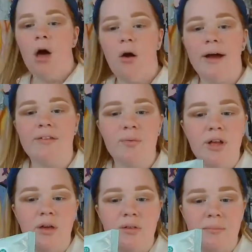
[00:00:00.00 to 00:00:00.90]
Alright, so I'm
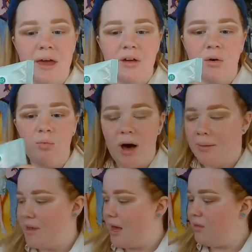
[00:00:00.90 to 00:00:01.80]
going to use a makeup
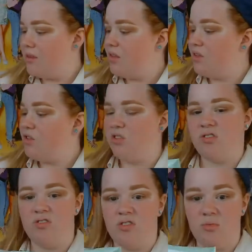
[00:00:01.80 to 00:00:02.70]
wipe now. This is
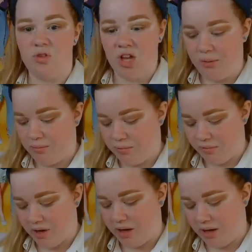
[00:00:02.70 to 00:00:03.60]
just some cheap
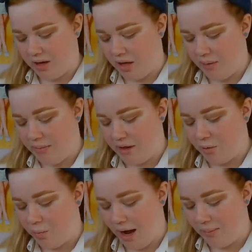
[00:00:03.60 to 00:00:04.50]

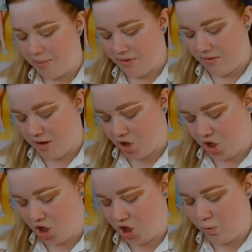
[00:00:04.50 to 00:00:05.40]
makeup wipes. They're
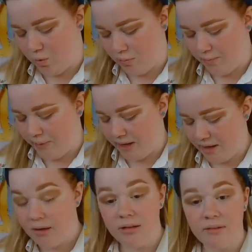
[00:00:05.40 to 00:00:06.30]
actually cucumber.
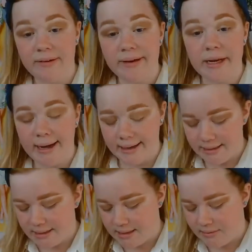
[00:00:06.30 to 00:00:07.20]
They're very
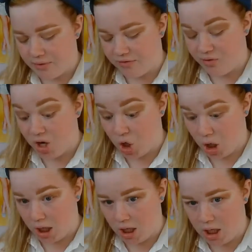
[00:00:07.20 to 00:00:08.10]
nice,
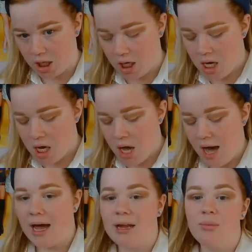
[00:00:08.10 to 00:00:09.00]
refreshing.
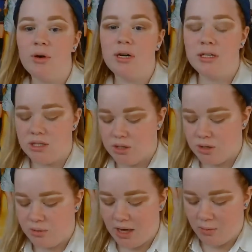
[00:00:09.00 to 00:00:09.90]
And I'm going
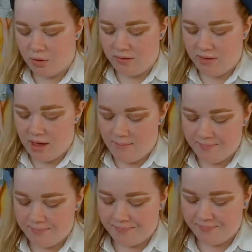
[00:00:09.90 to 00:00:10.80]
to get one of them
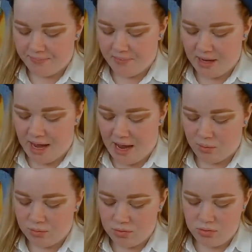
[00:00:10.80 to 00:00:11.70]
out.